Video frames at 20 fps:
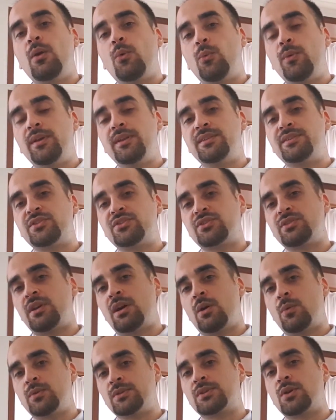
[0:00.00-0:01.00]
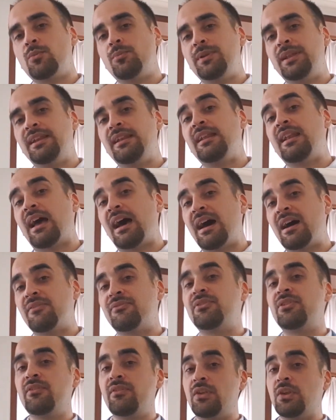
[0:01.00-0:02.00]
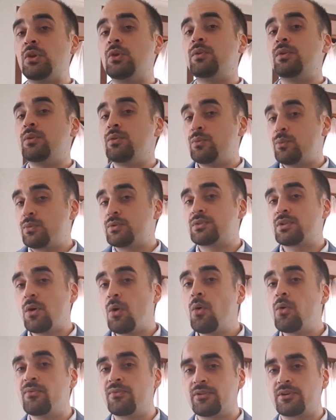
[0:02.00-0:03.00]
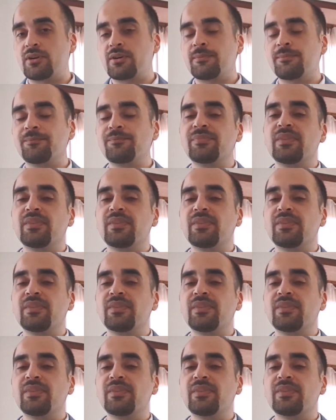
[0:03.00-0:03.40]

which was completed after the unit was over.